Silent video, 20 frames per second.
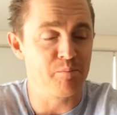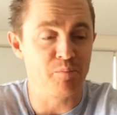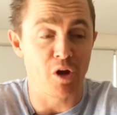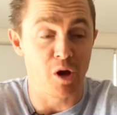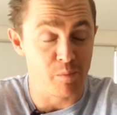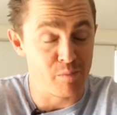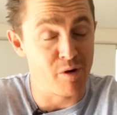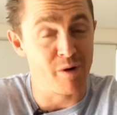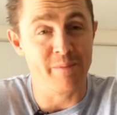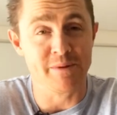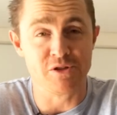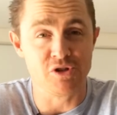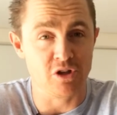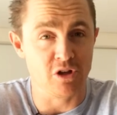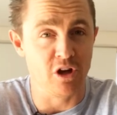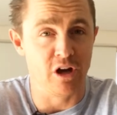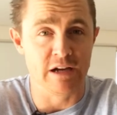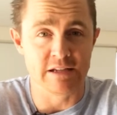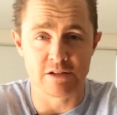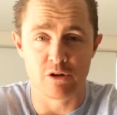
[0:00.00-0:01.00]
I promise you
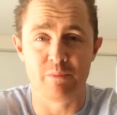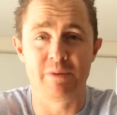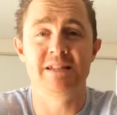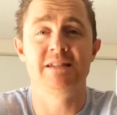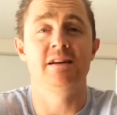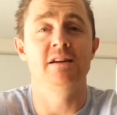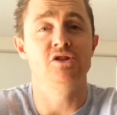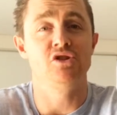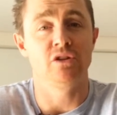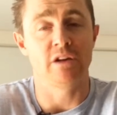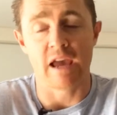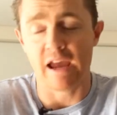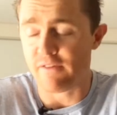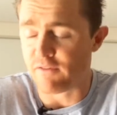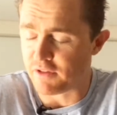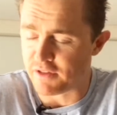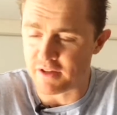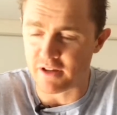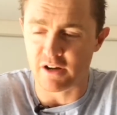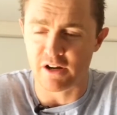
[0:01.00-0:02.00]
guys, I'll be teaching you
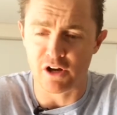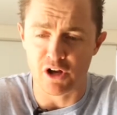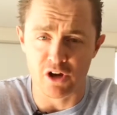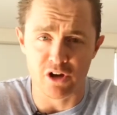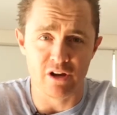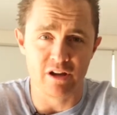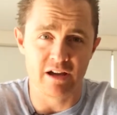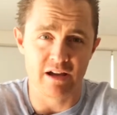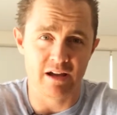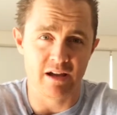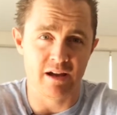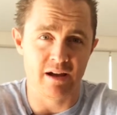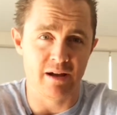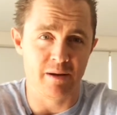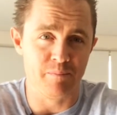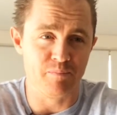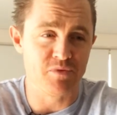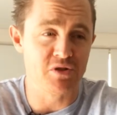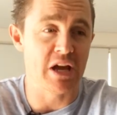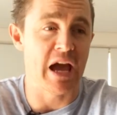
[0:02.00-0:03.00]
everything I know
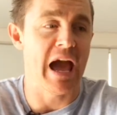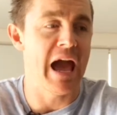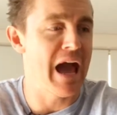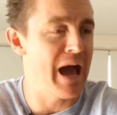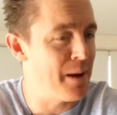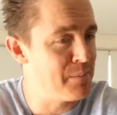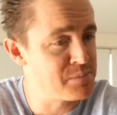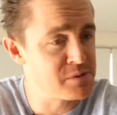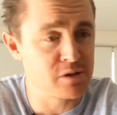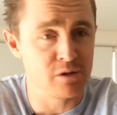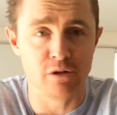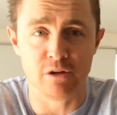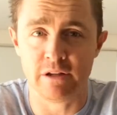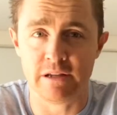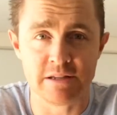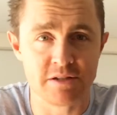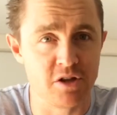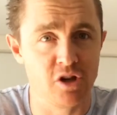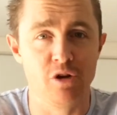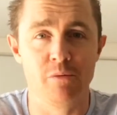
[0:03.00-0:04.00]
to absolutely
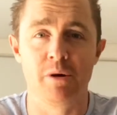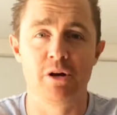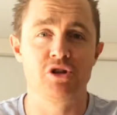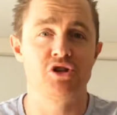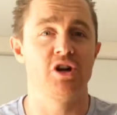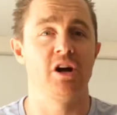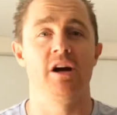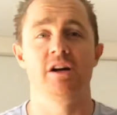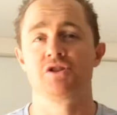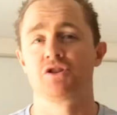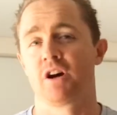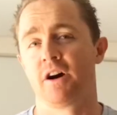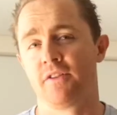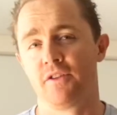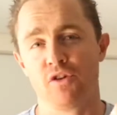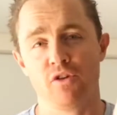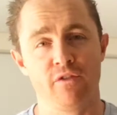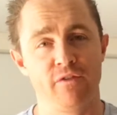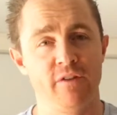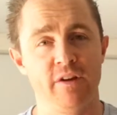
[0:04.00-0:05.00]
turbocharge either
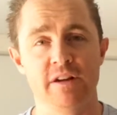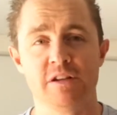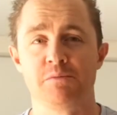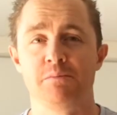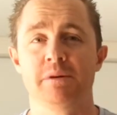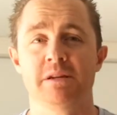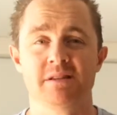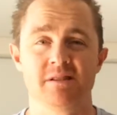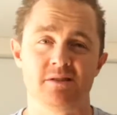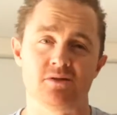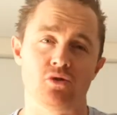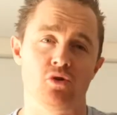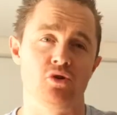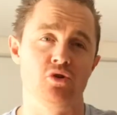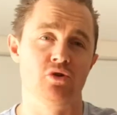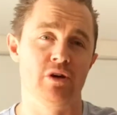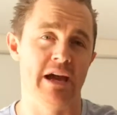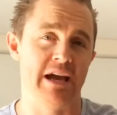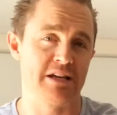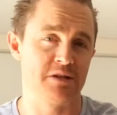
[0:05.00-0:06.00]
your fitness business or
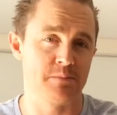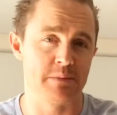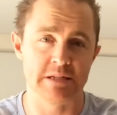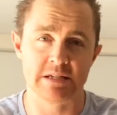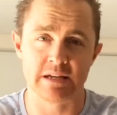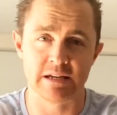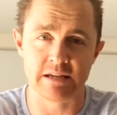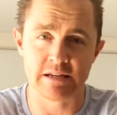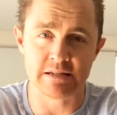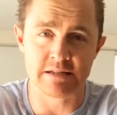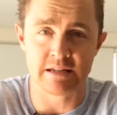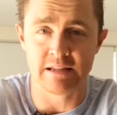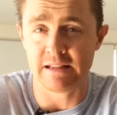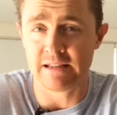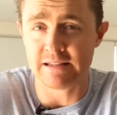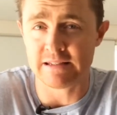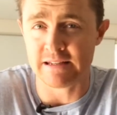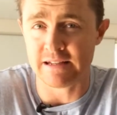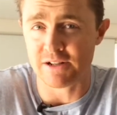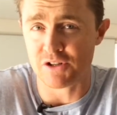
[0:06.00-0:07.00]
your expertise in
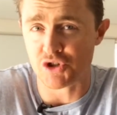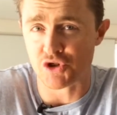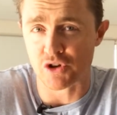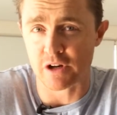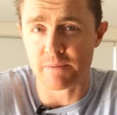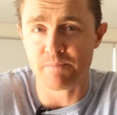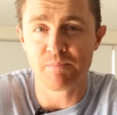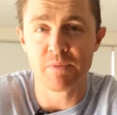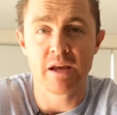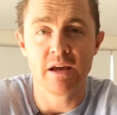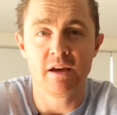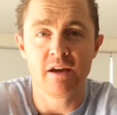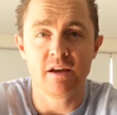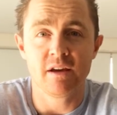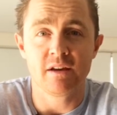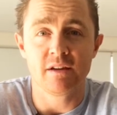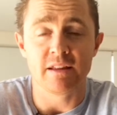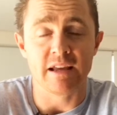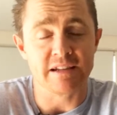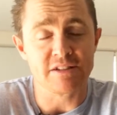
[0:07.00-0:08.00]
this industry.
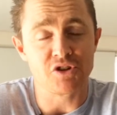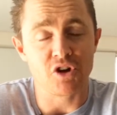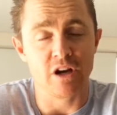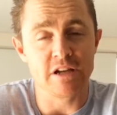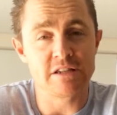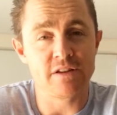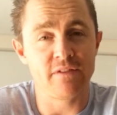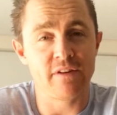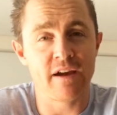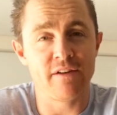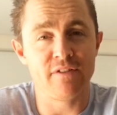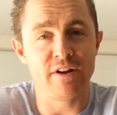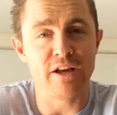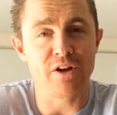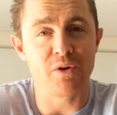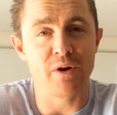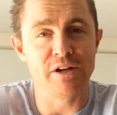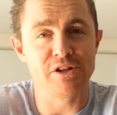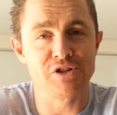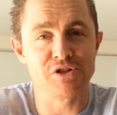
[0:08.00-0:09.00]
Thanks, guys. If you have any
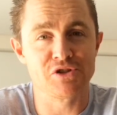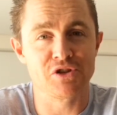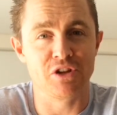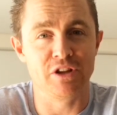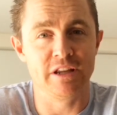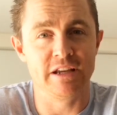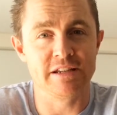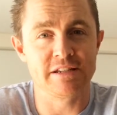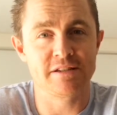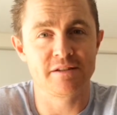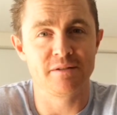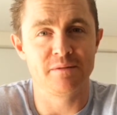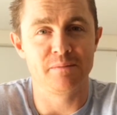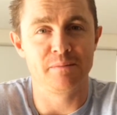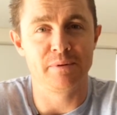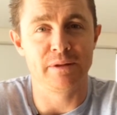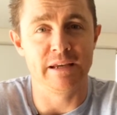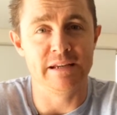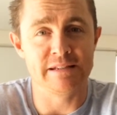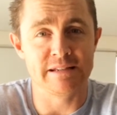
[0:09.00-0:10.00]
questions on this,
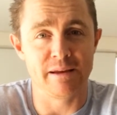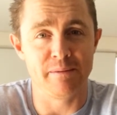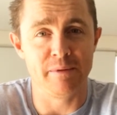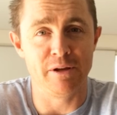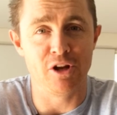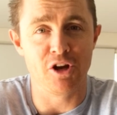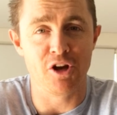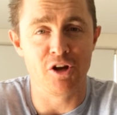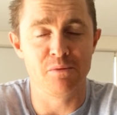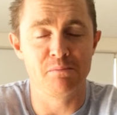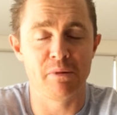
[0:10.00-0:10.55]
please let me know.